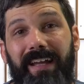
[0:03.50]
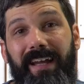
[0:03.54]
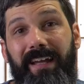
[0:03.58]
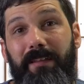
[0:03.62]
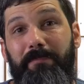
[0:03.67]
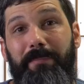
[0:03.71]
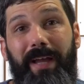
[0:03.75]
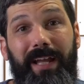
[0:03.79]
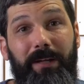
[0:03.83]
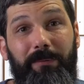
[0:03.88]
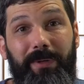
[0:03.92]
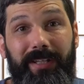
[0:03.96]
and
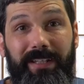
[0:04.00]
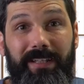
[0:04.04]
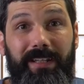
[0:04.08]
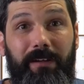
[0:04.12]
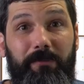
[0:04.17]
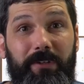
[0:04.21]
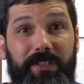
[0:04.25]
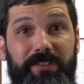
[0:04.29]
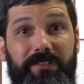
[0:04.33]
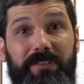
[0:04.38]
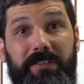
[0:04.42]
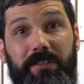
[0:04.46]
back when I
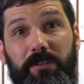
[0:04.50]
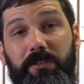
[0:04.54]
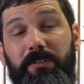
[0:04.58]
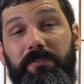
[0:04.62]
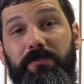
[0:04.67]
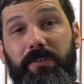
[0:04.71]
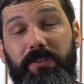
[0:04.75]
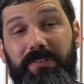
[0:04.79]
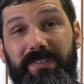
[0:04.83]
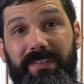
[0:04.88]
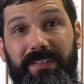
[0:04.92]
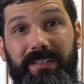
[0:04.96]
was in
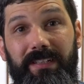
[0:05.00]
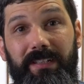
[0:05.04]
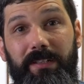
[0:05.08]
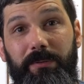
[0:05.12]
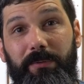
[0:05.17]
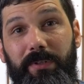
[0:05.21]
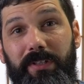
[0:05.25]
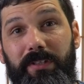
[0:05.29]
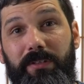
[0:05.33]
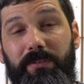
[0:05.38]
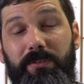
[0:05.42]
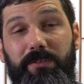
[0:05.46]
university,
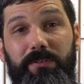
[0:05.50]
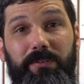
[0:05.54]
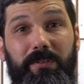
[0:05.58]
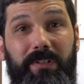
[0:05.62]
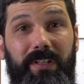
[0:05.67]
we used to